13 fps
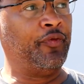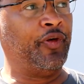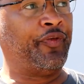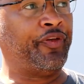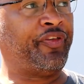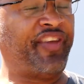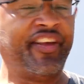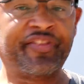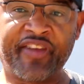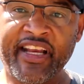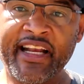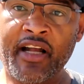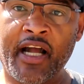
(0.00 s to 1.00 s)
with a
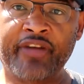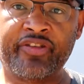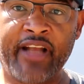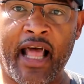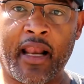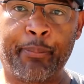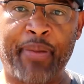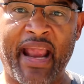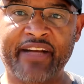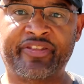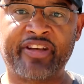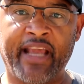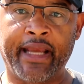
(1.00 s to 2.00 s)
sixteen hundred dollar
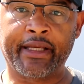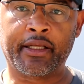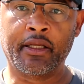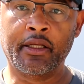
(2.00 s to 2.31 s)
paycheck,